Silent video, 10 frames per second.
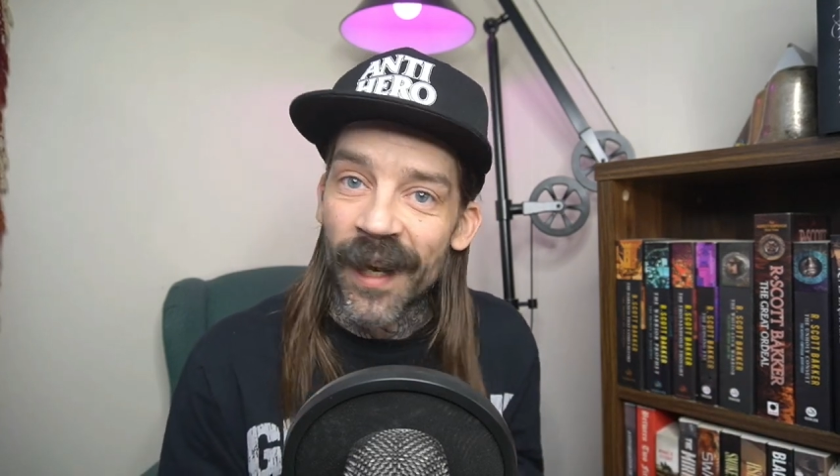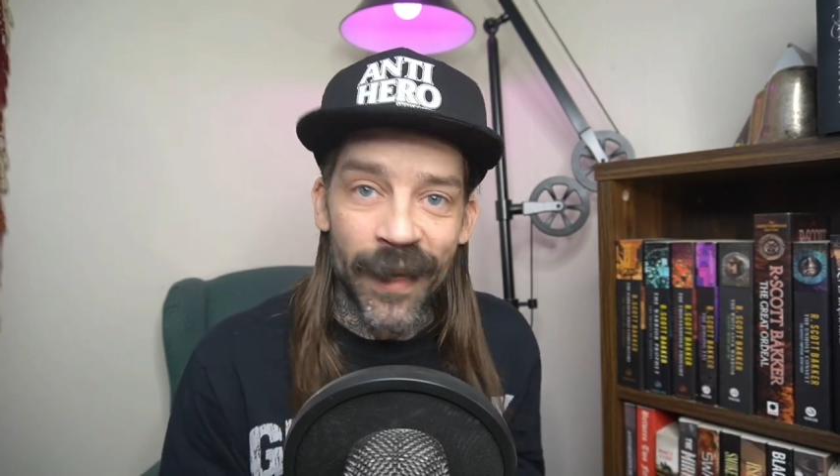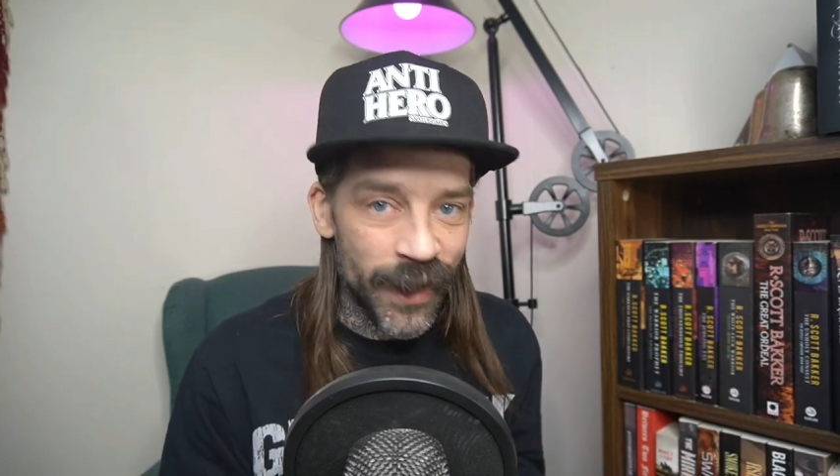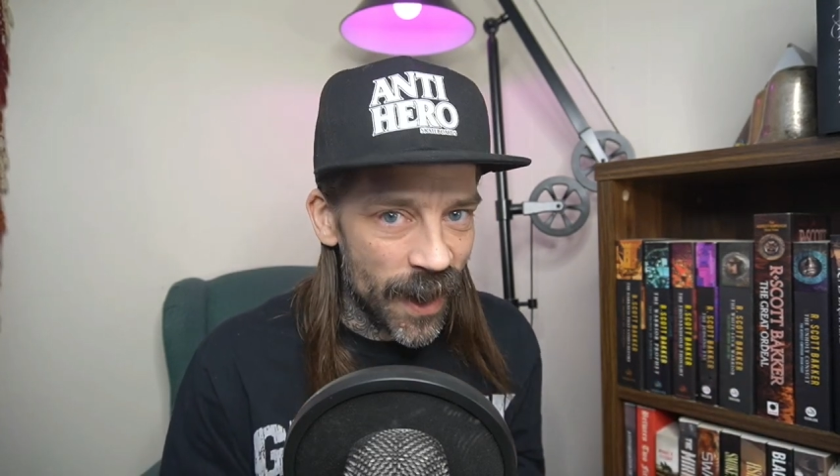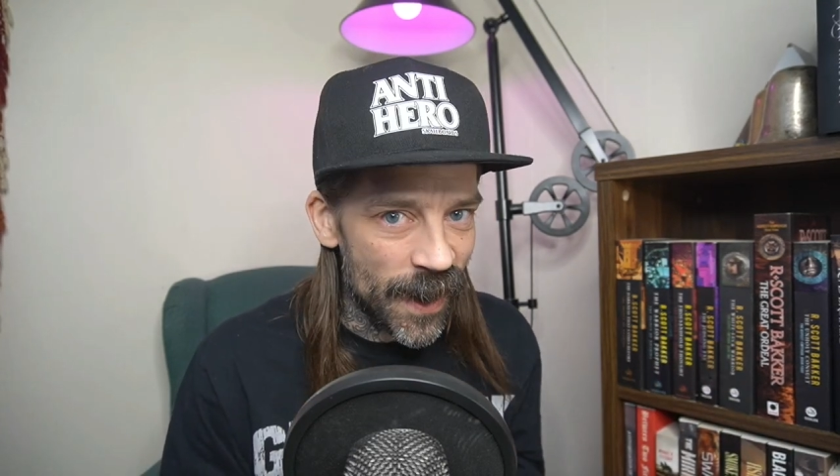a
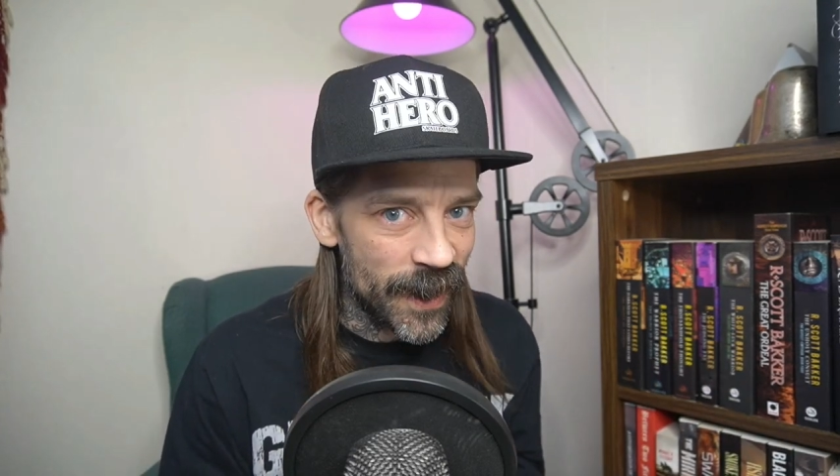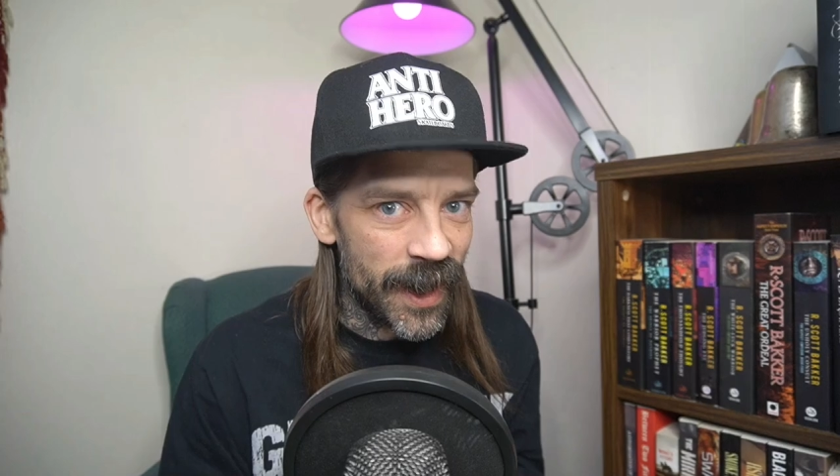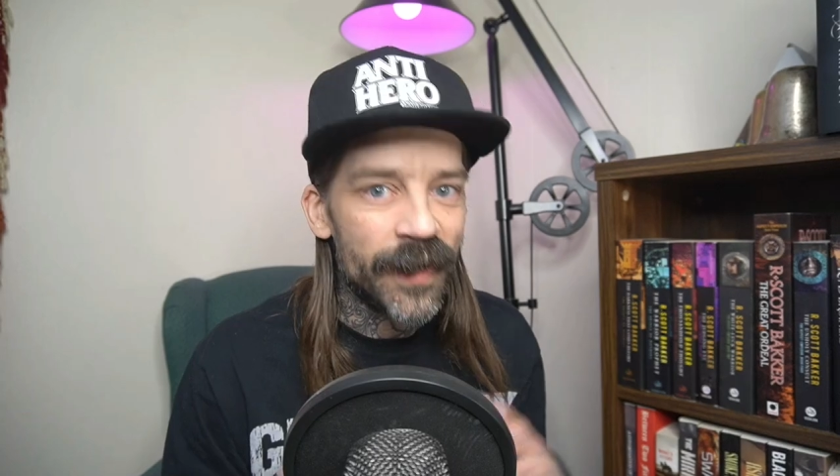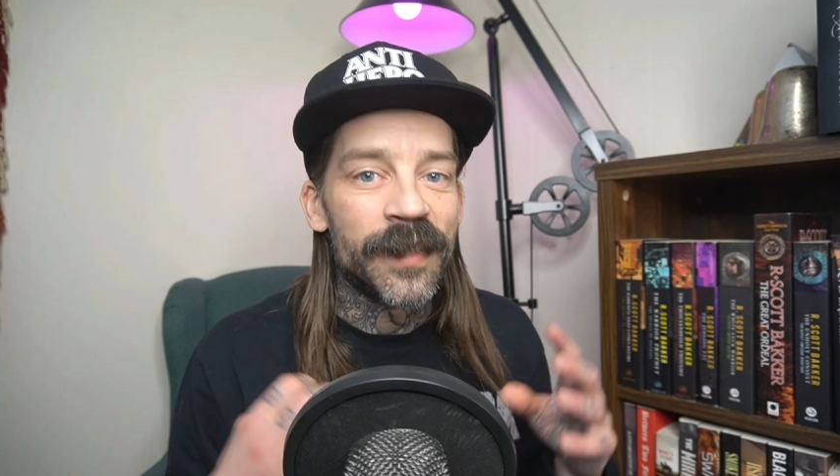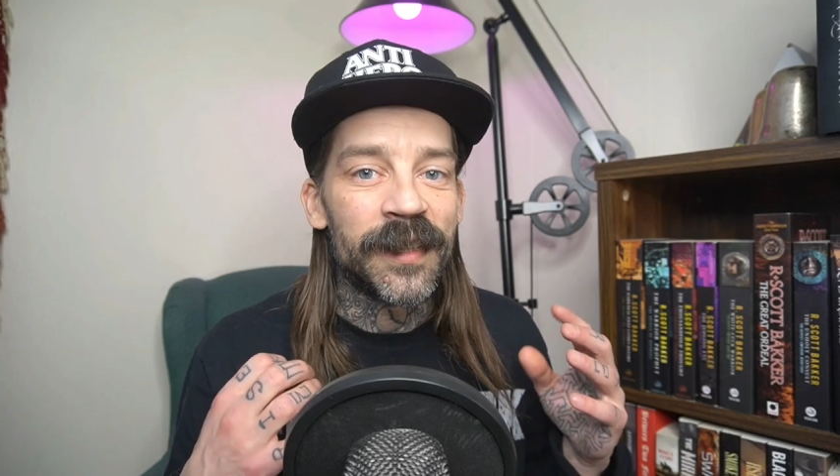young
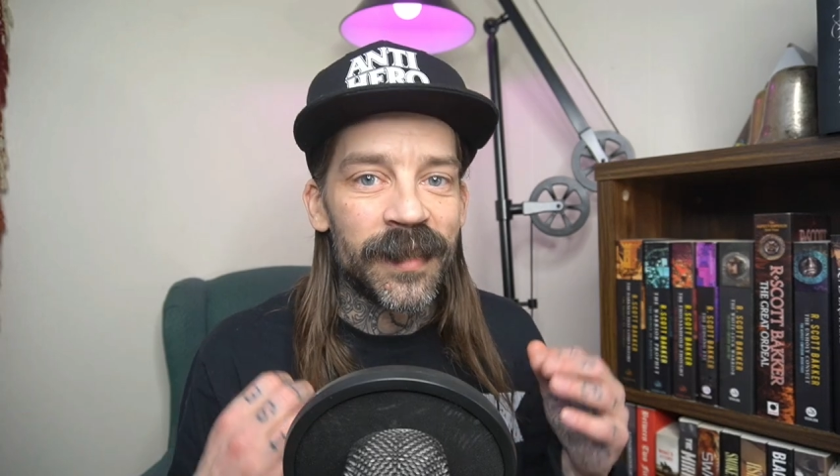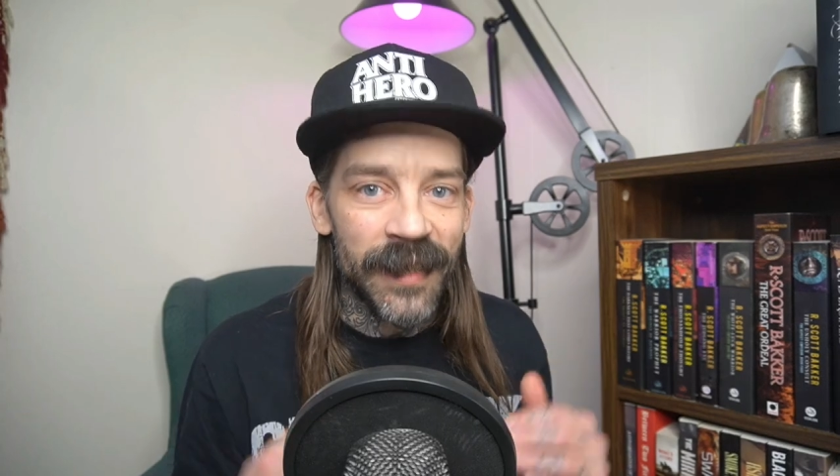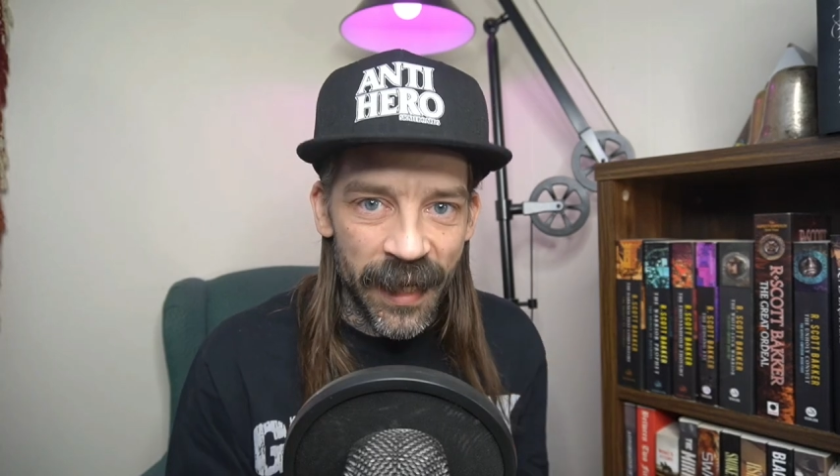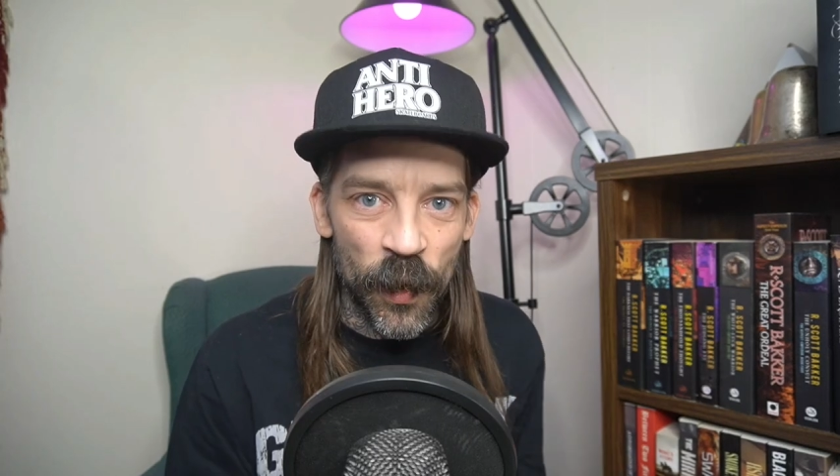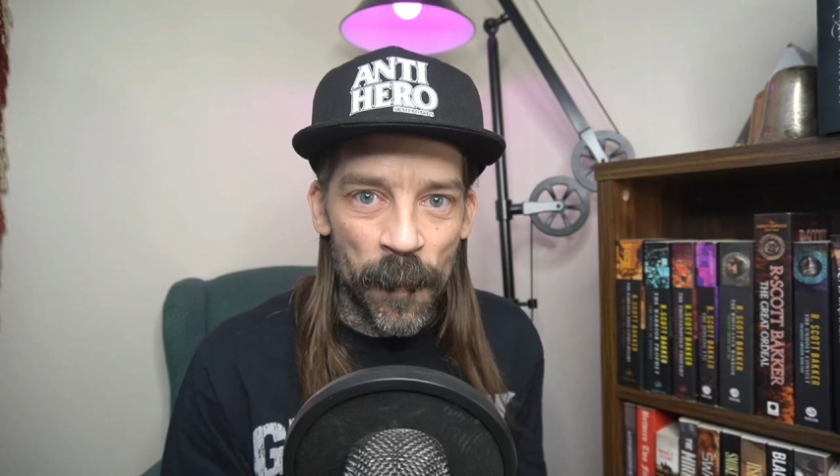
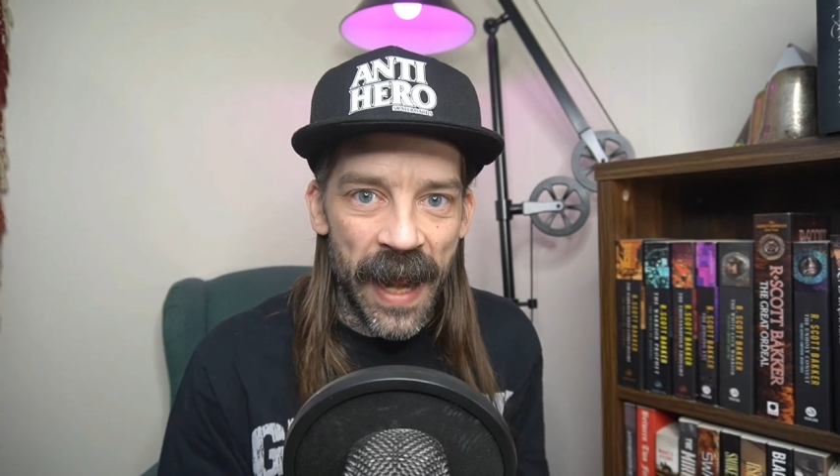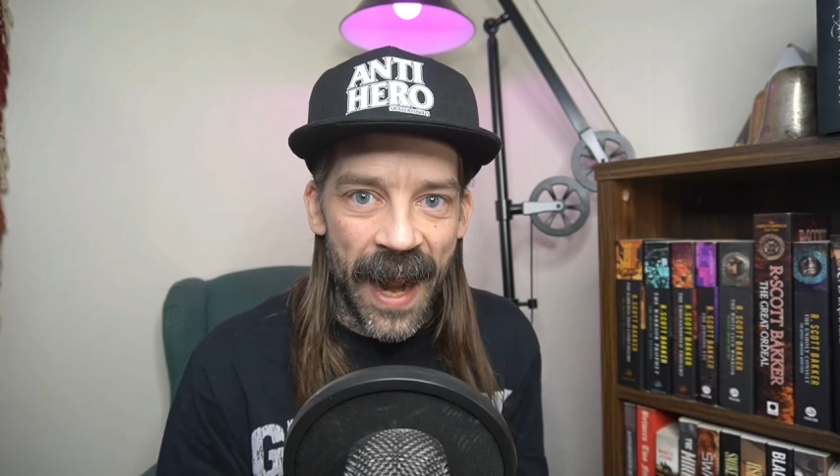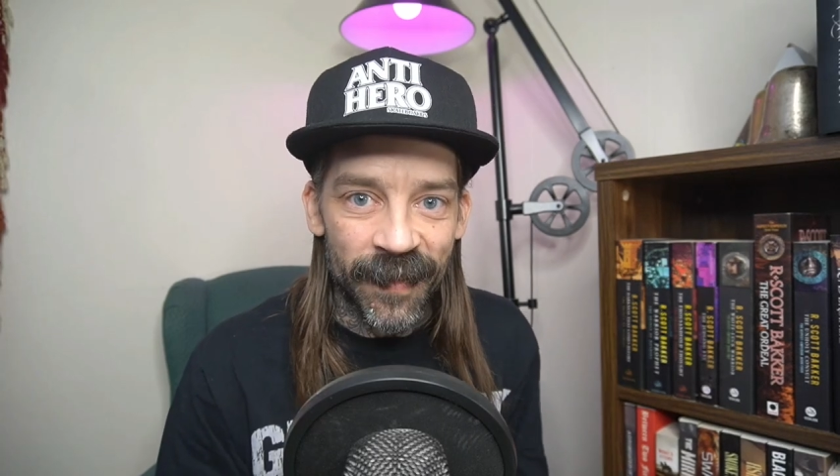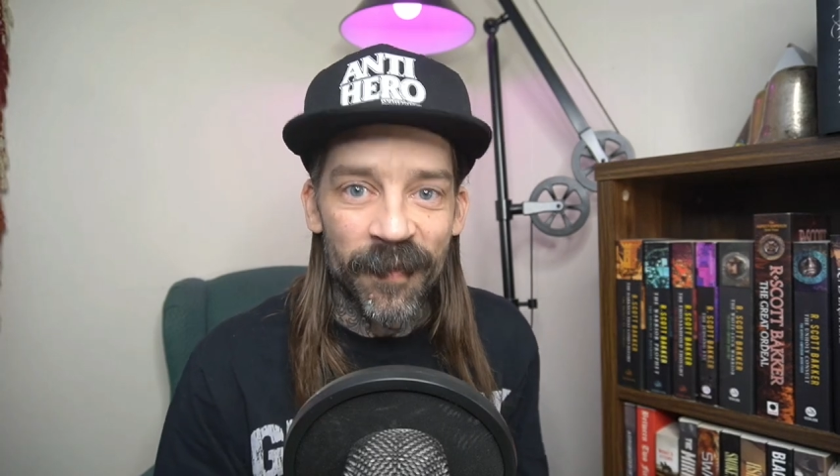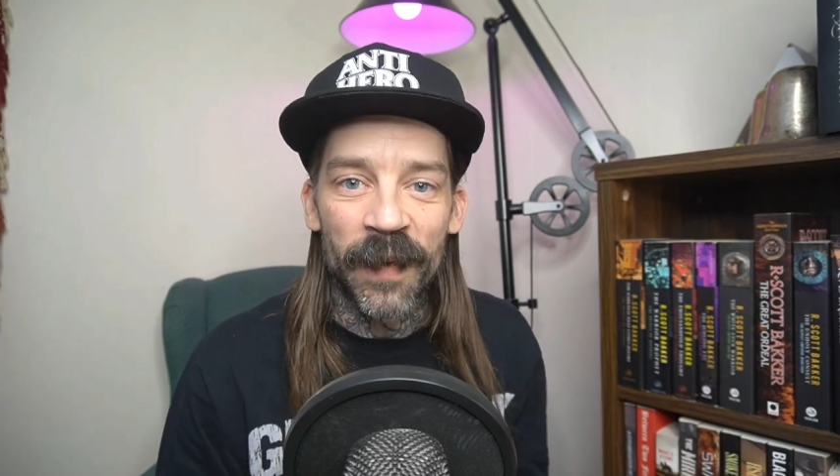psychopath,